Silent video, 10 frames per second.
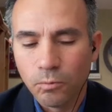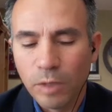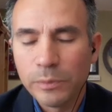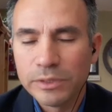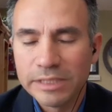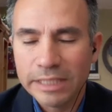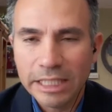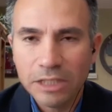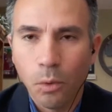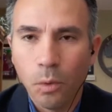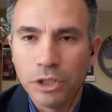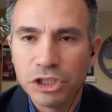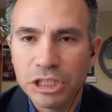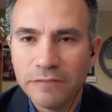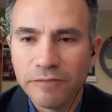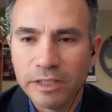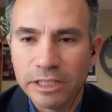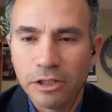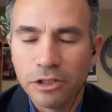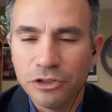representing, or is she
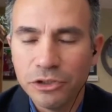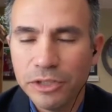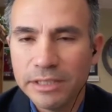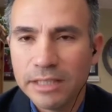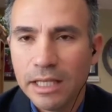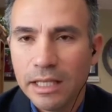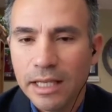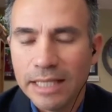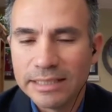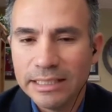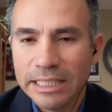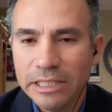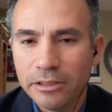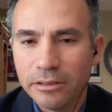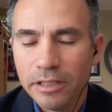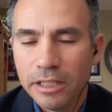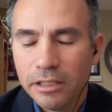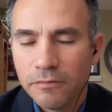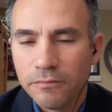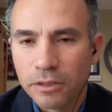filling her duties as a leader
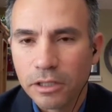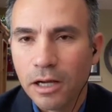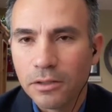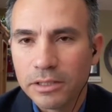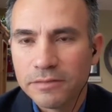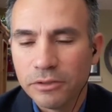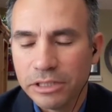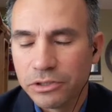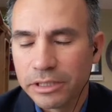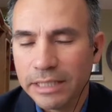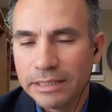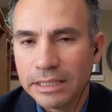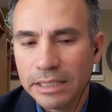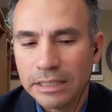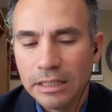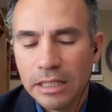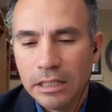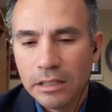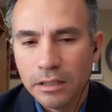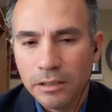for Congress for District 18
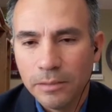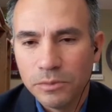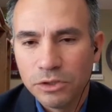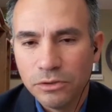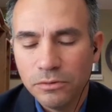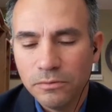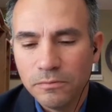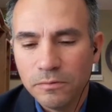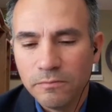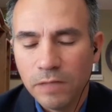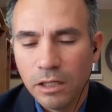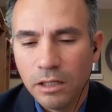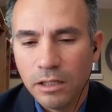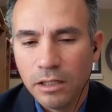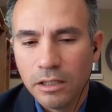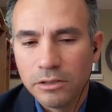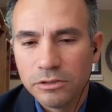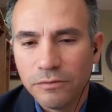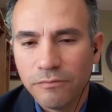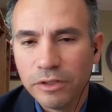to
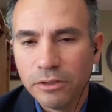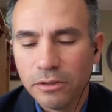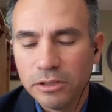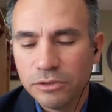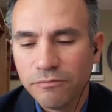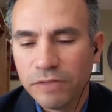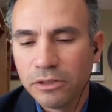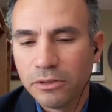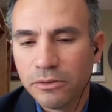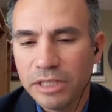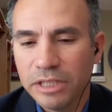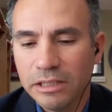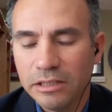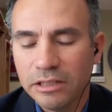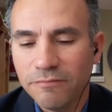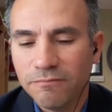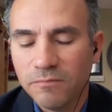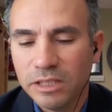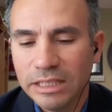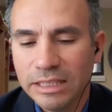fill the
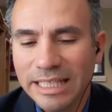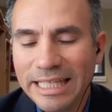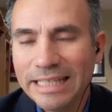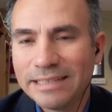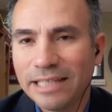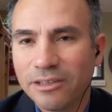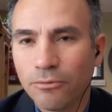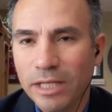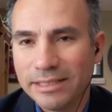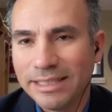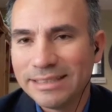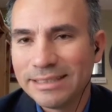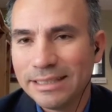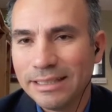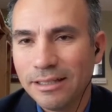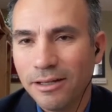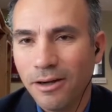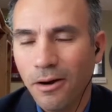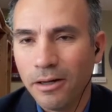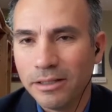needs that the residents
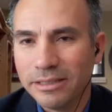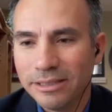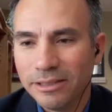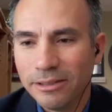are